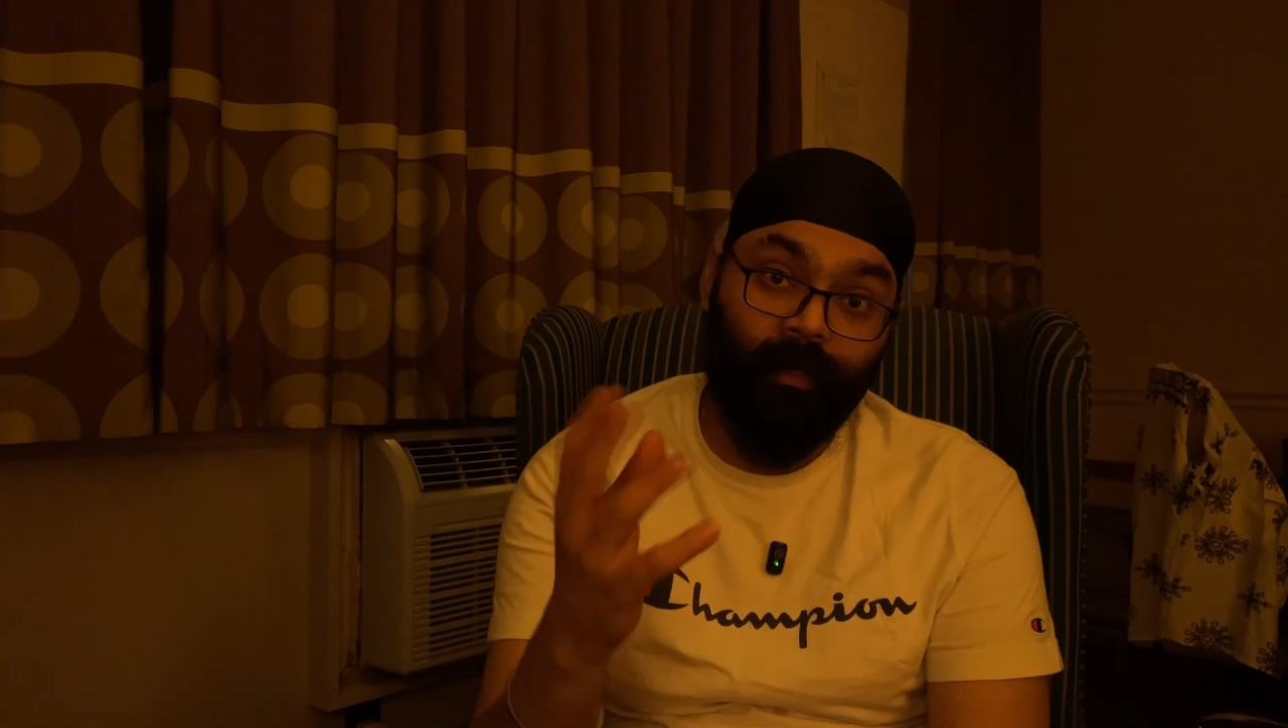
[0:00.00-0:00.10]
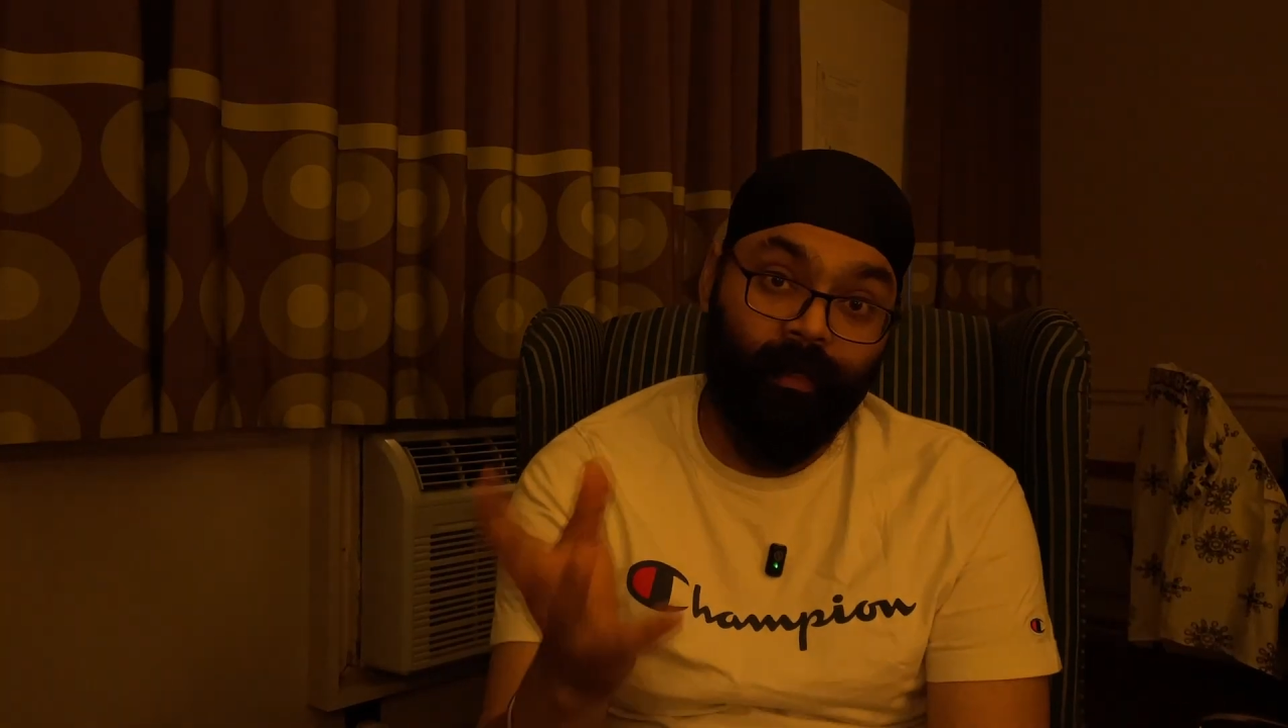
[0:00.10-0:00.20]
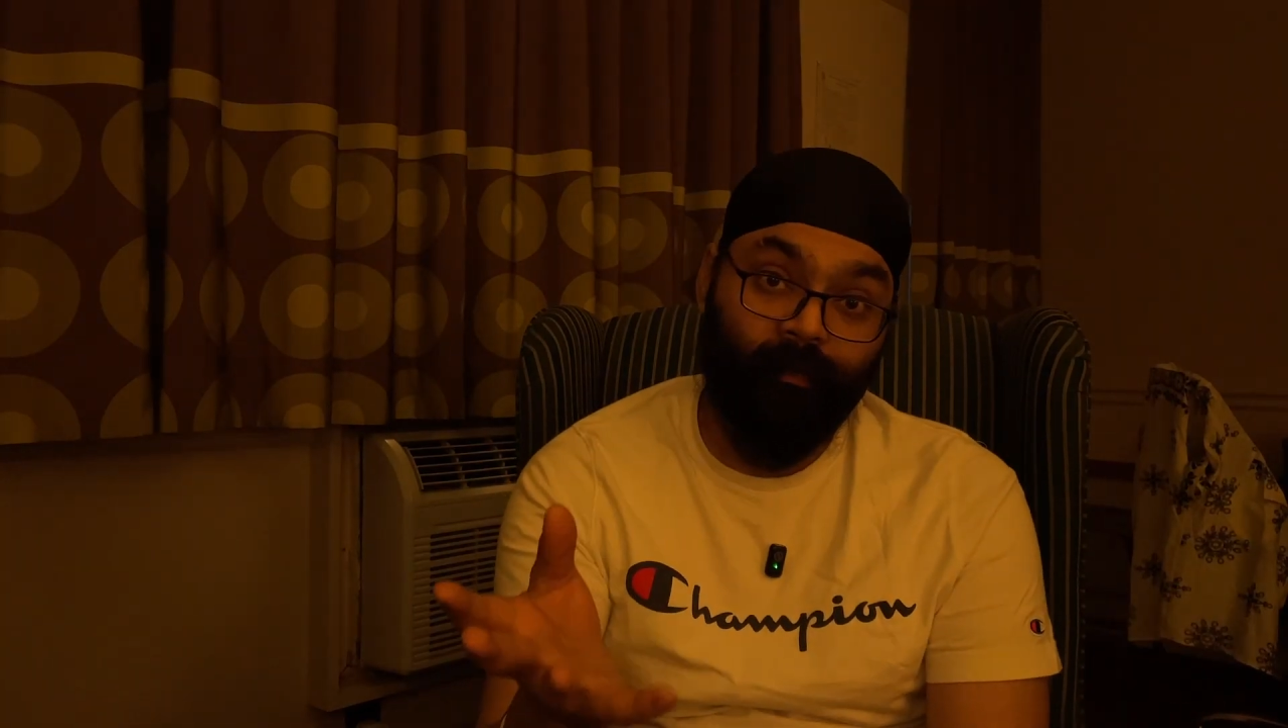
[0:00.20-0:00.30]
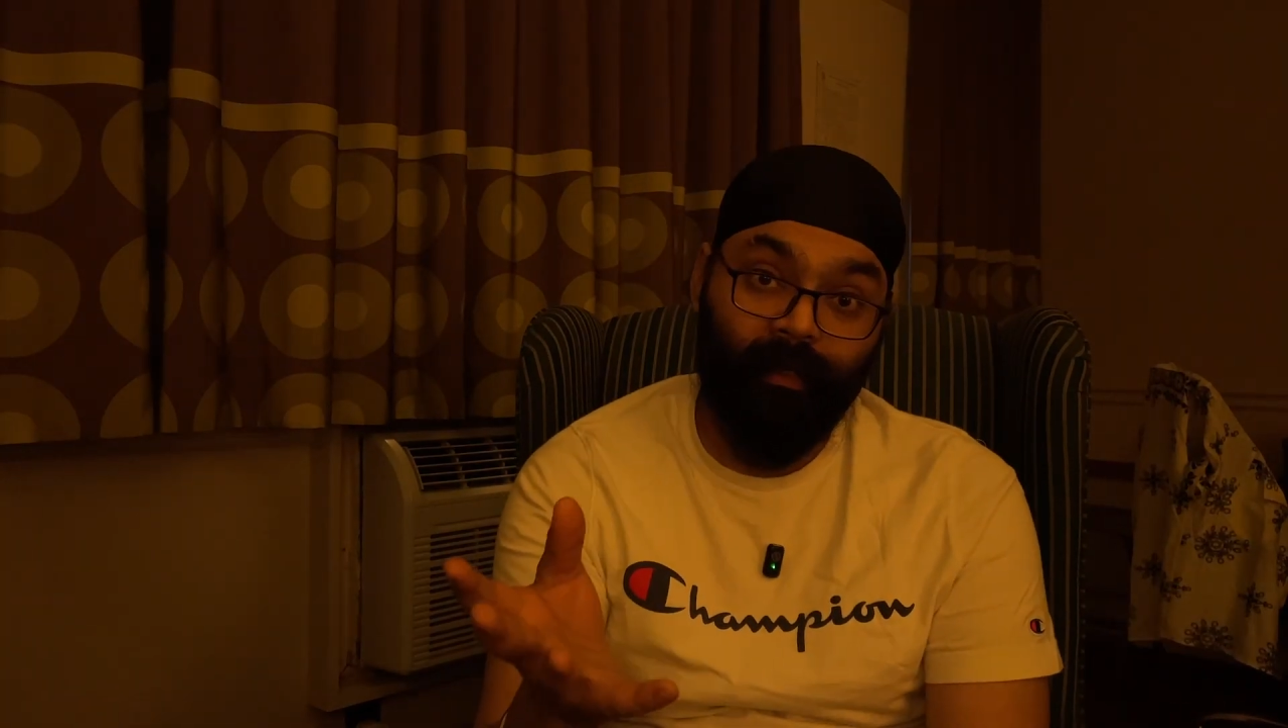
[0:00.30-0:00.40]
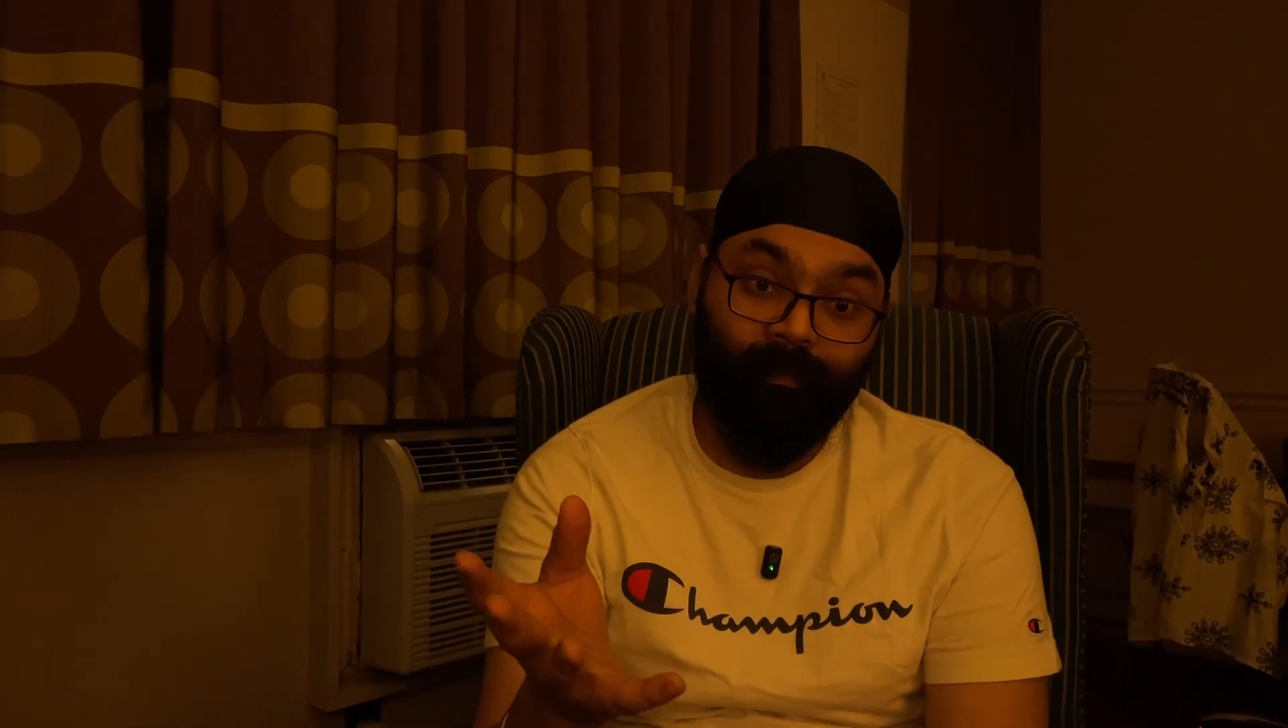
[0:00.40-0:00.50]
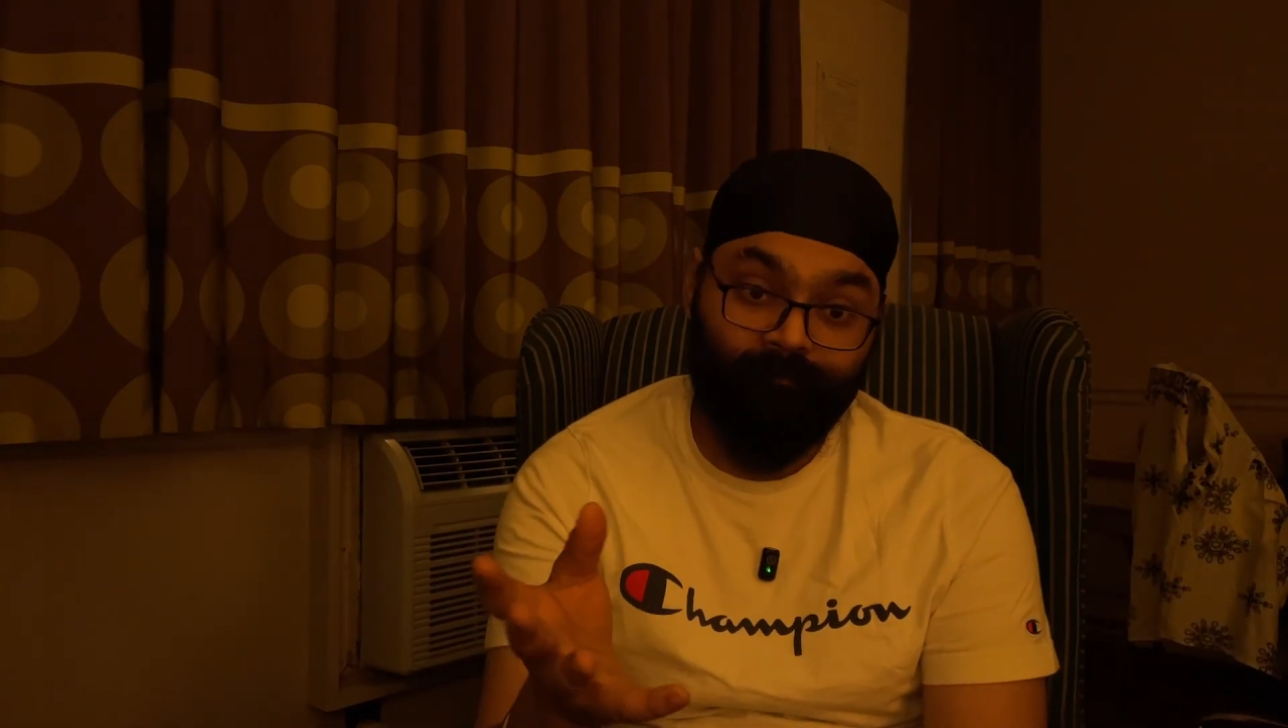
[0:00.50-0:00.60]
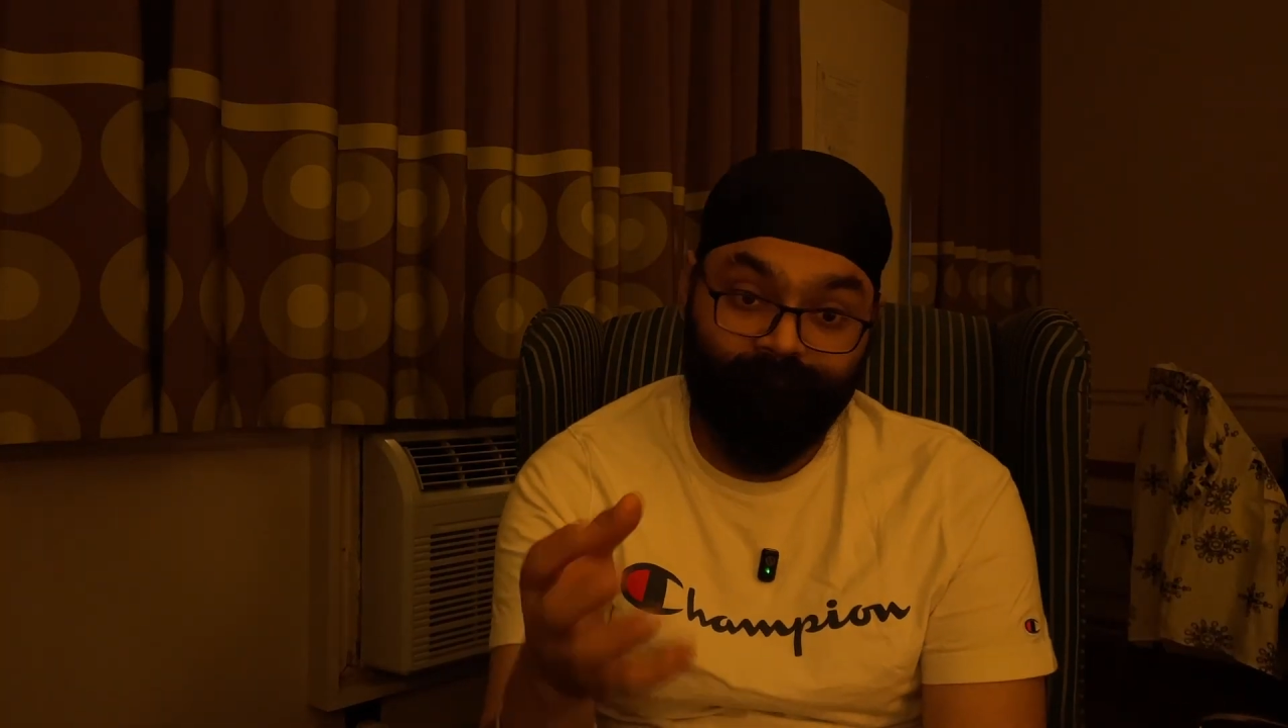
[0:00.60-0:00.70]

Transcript: email,